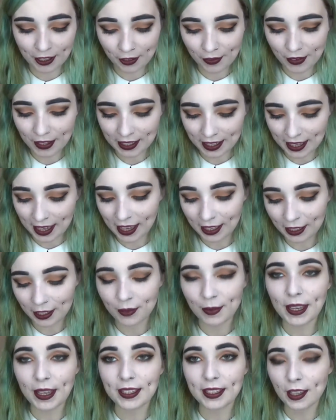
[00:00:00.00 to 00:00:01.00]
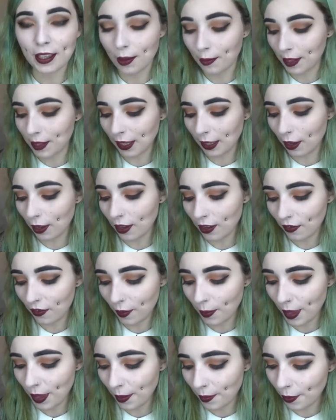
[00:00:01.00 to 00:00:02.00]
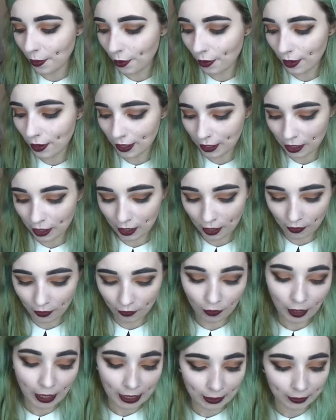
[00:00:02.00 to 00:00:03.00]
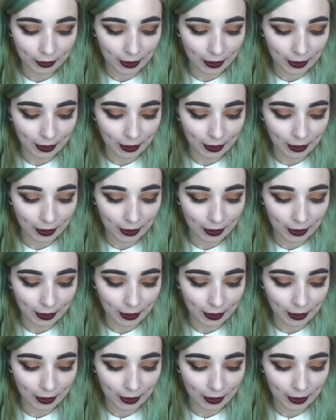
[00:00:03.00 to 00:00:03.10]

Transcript: obviously it just makes it come to life a bit more and you can really,